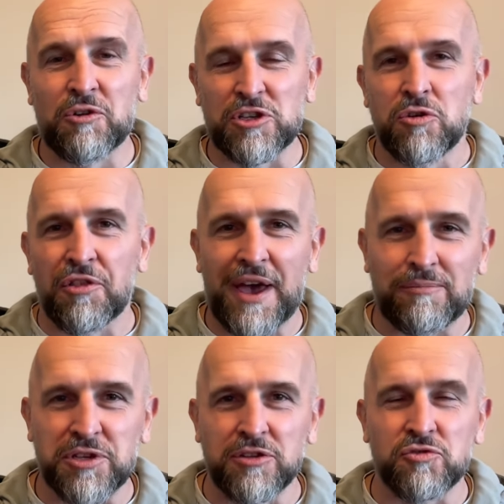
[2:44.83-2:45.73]
Whereas
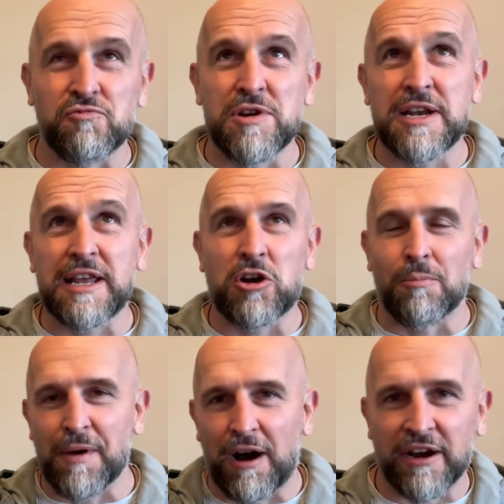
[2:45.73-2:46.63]
Northampton's really
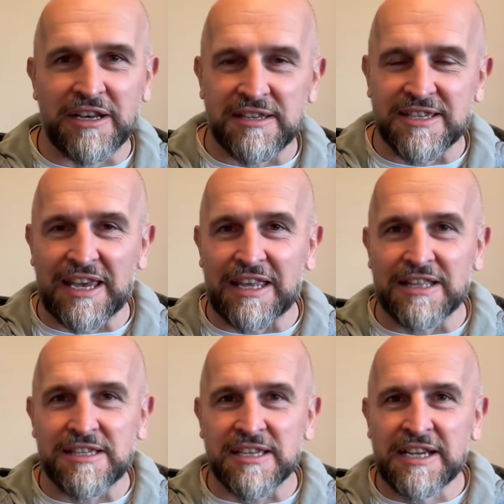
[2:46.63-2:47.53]
got behind the
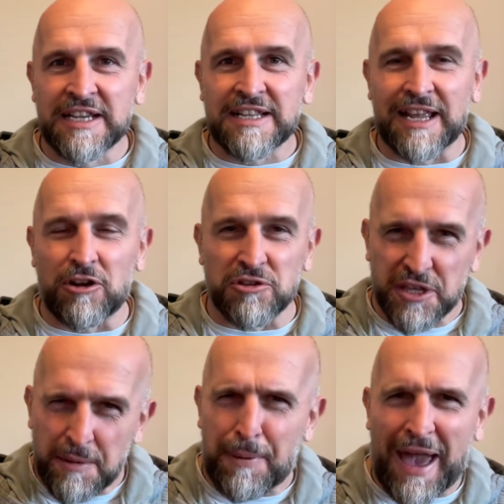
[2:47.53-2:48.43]
scenes. They looked
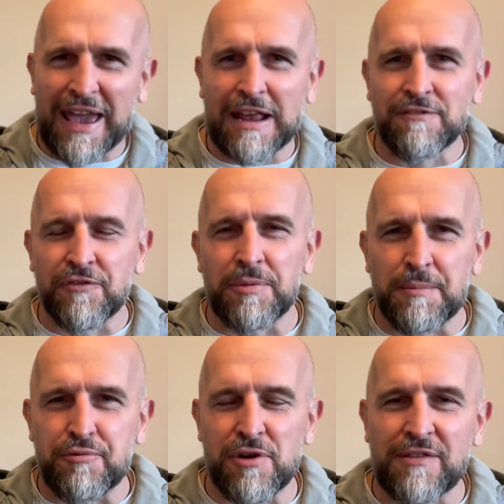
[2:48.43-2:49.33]
at the pain from
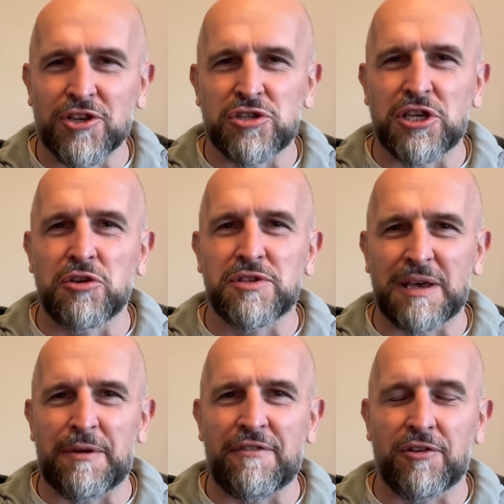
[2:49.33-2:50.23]
the previous two
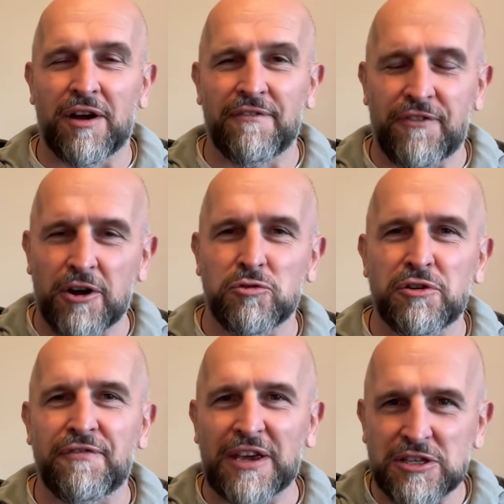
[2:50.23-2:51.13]
semi-final
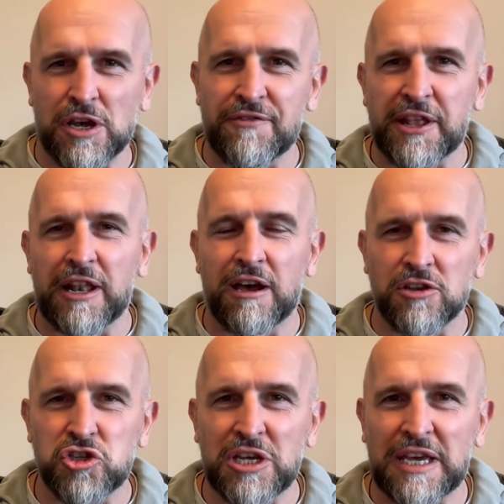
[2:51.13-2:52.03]
defeats over the
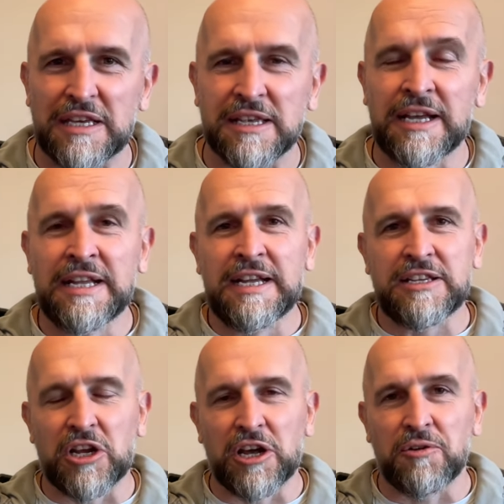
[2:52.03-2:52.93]
last year.
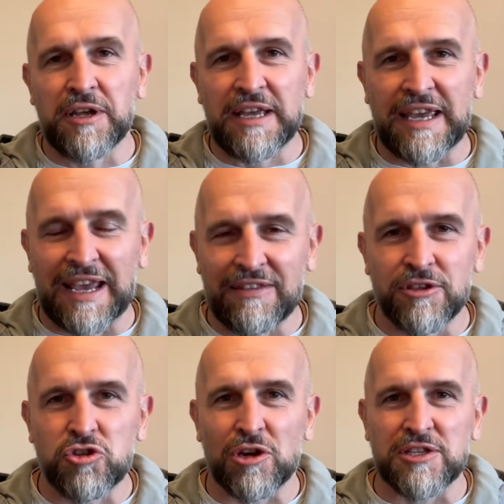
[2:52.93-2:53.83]
You know, in
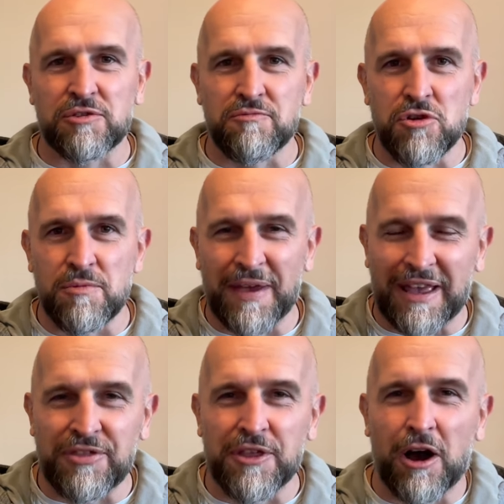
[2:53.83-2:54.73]
the dressing room,
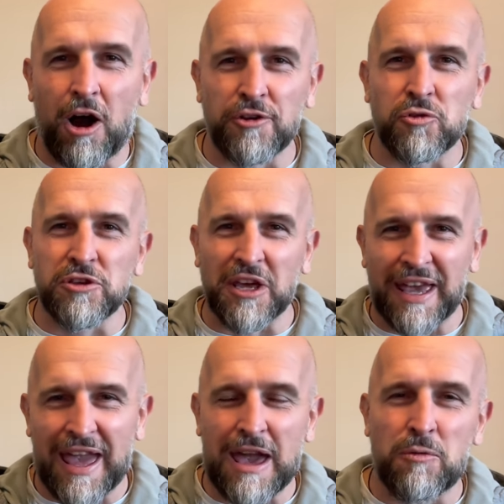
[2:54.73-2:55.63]
in the huddle, you
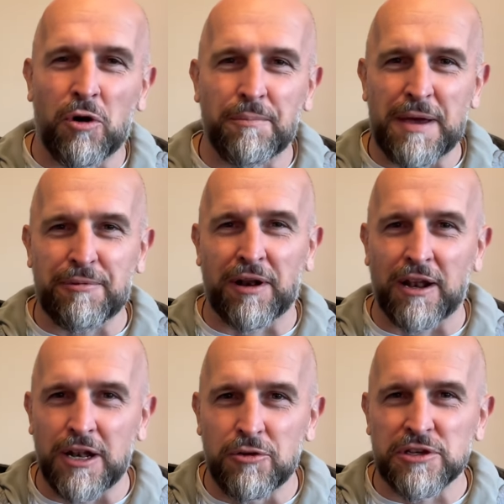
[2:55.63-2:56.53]
hear what people
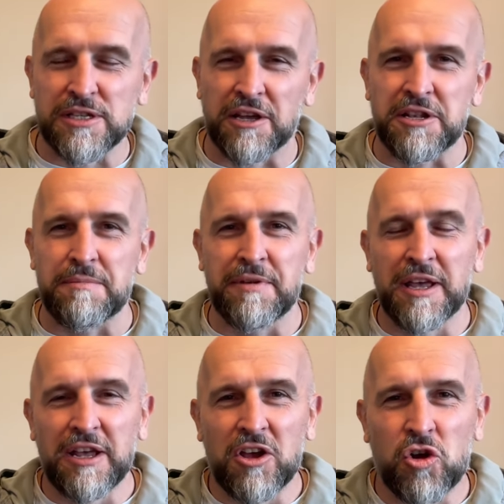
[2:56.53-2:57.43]
like Lewis Ludnam,
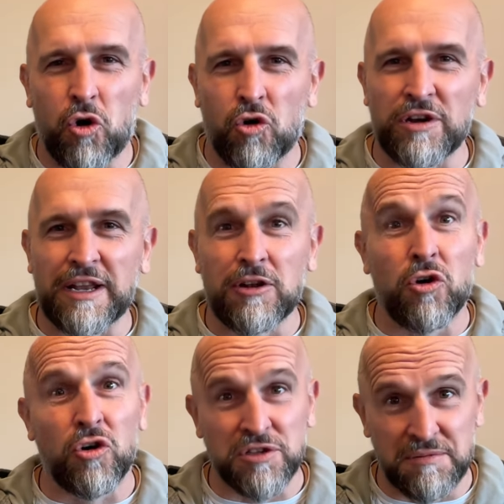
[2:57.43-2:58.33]
Courtney
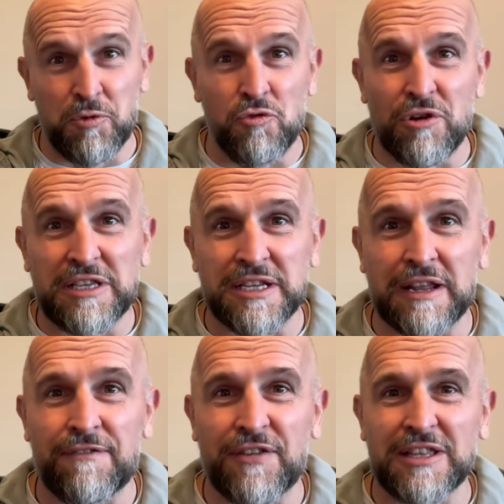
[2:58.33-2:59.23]
Laws, and more
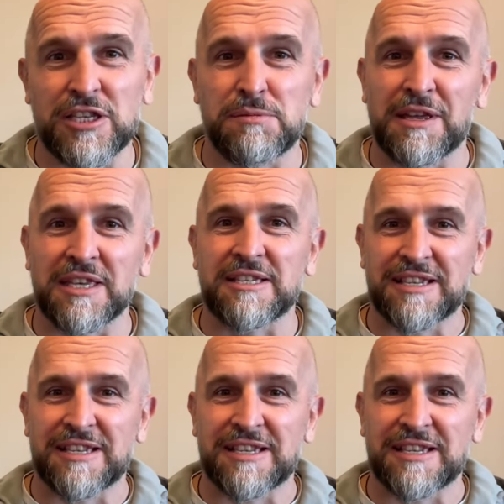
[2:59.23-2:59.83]
recently Finn Smith are